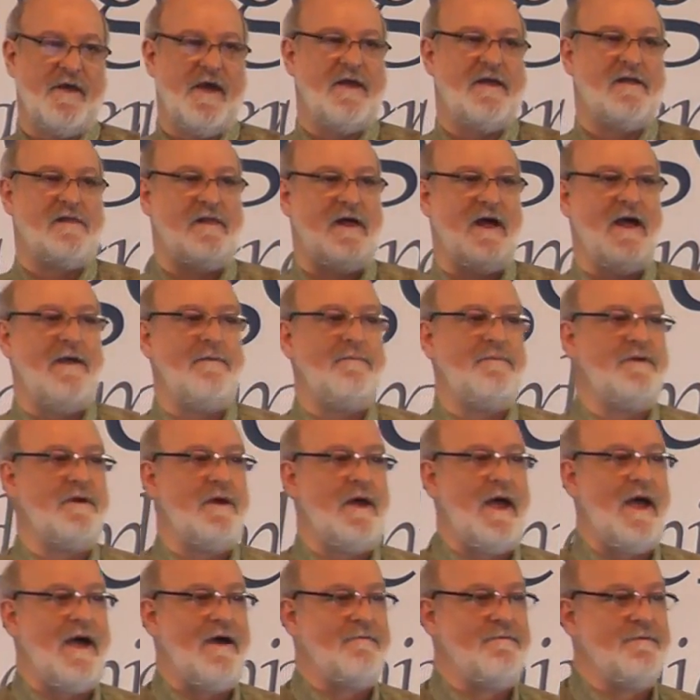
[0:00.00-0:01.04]
They claim
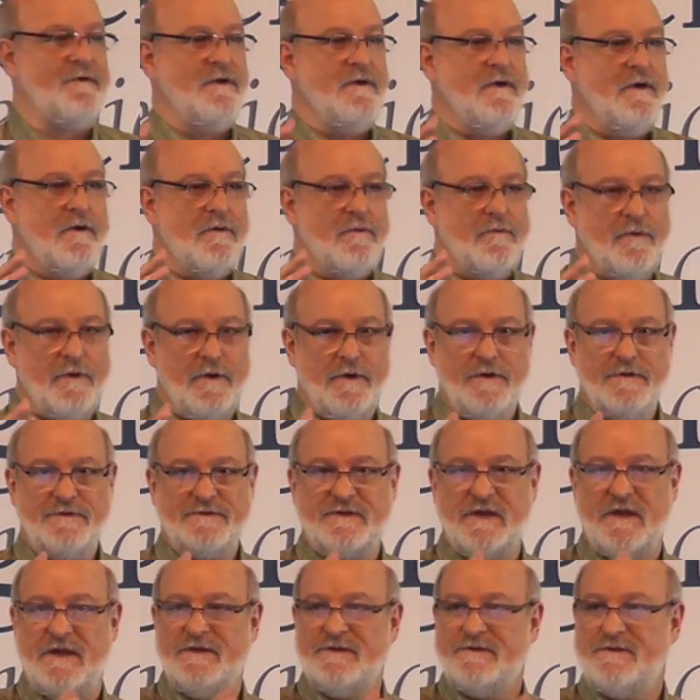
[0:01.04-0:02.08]
to have
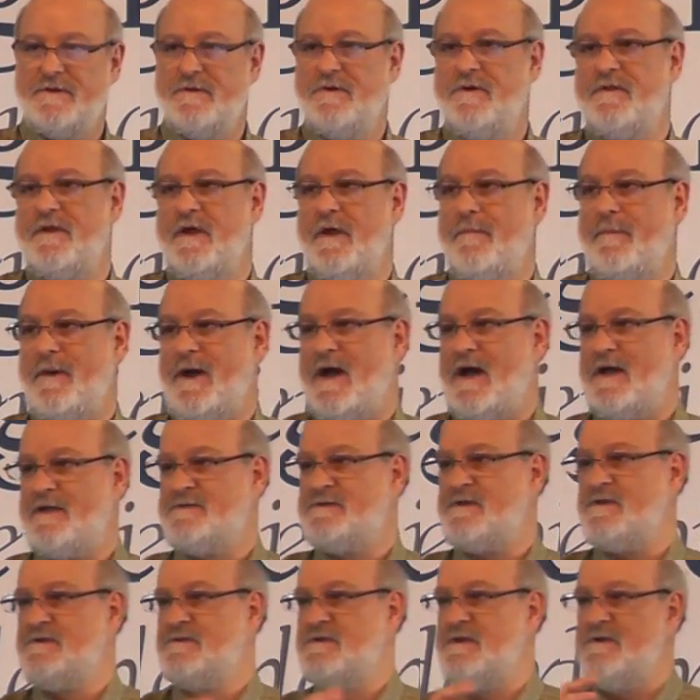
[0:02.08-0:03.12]
roots in two of the
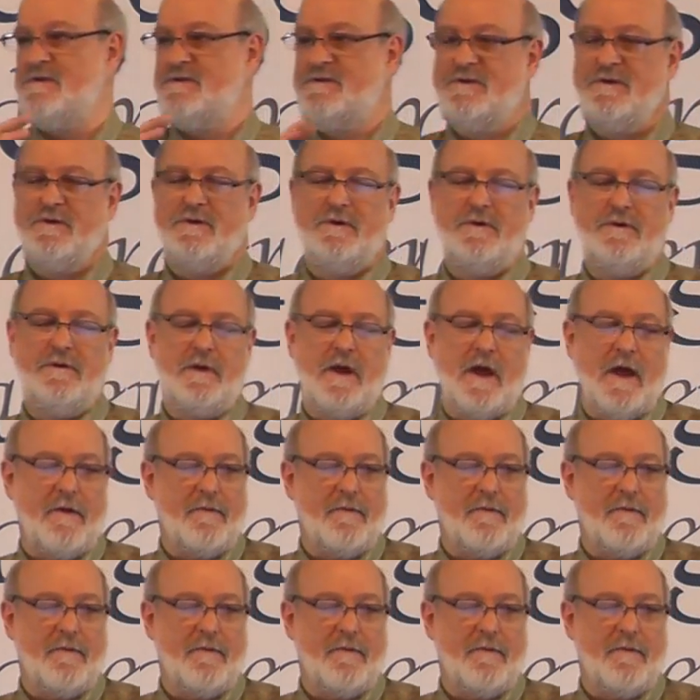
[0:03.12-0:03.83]
apostles and, two,